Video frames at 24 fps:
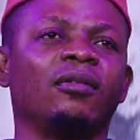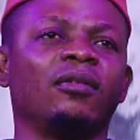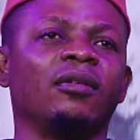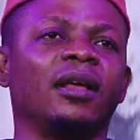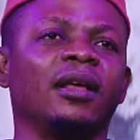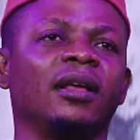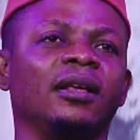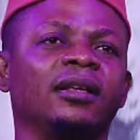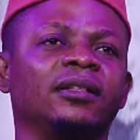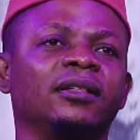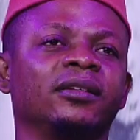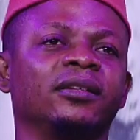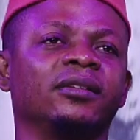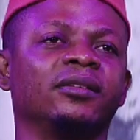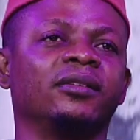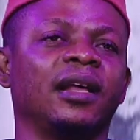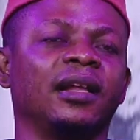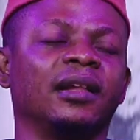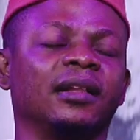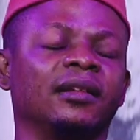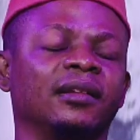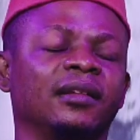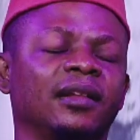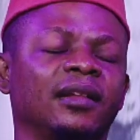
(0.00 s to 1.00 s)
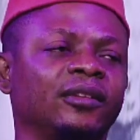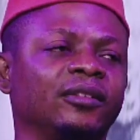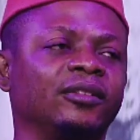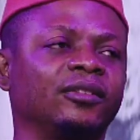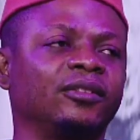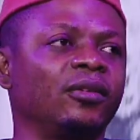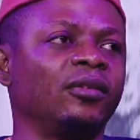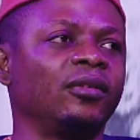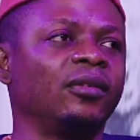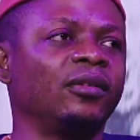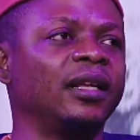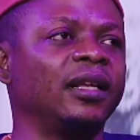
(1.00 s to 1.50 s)
uh, security
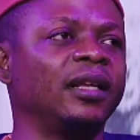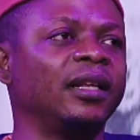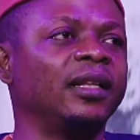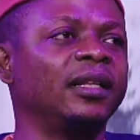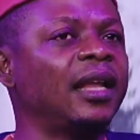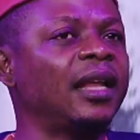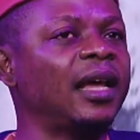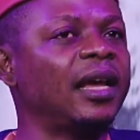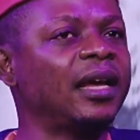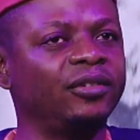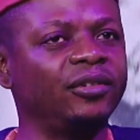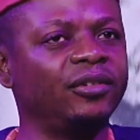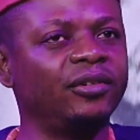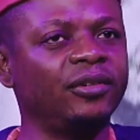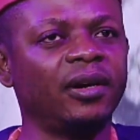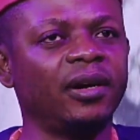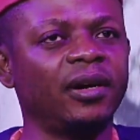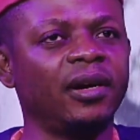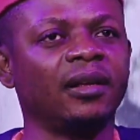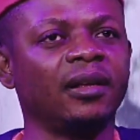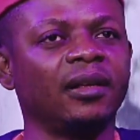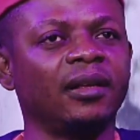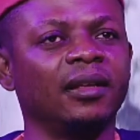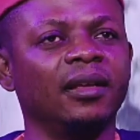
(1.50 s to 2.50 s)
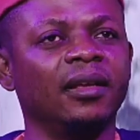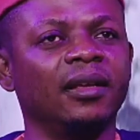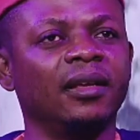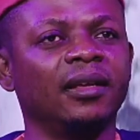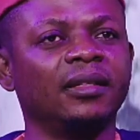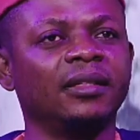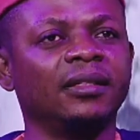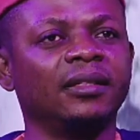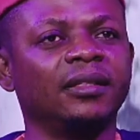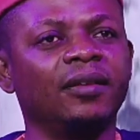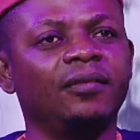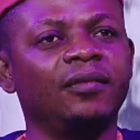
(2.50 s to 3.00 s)
architecture in Nigeria
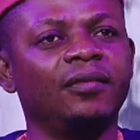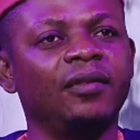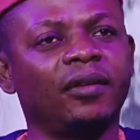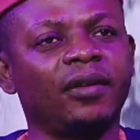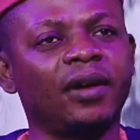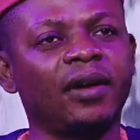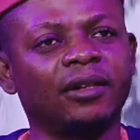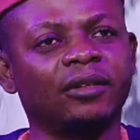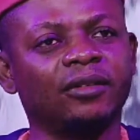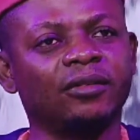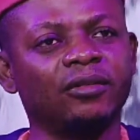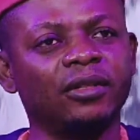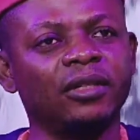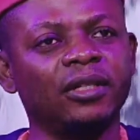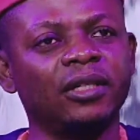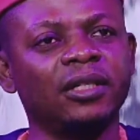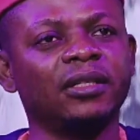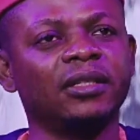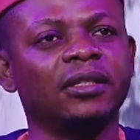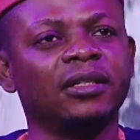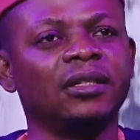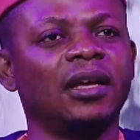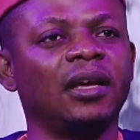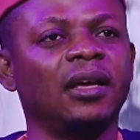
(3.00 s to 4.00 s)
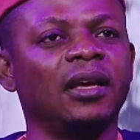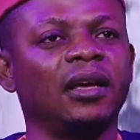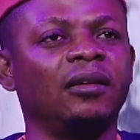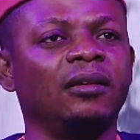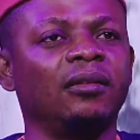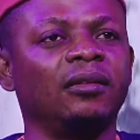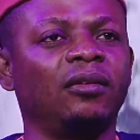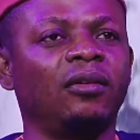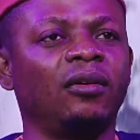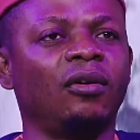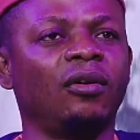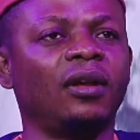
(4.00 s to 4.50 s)
is giving right to these um,
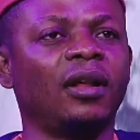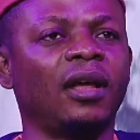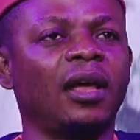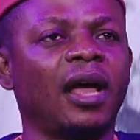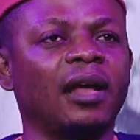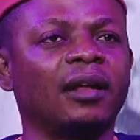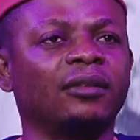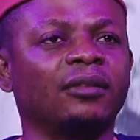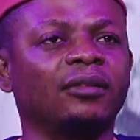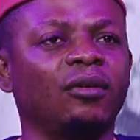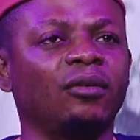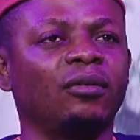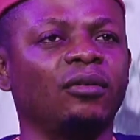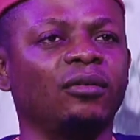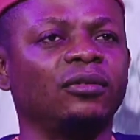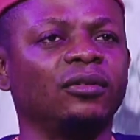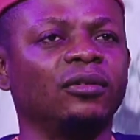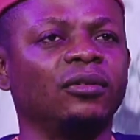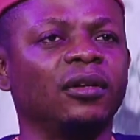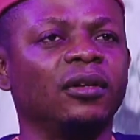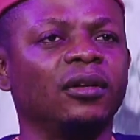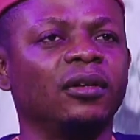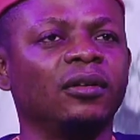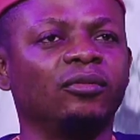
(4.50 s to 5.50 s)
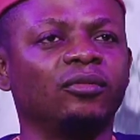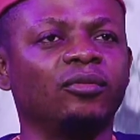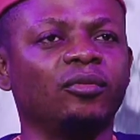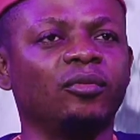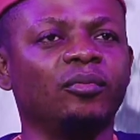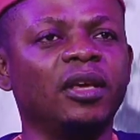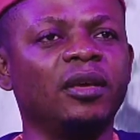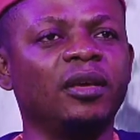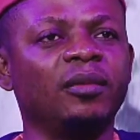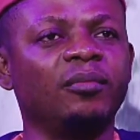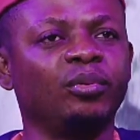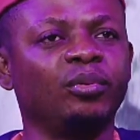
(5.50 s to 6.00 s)
non-actors to be in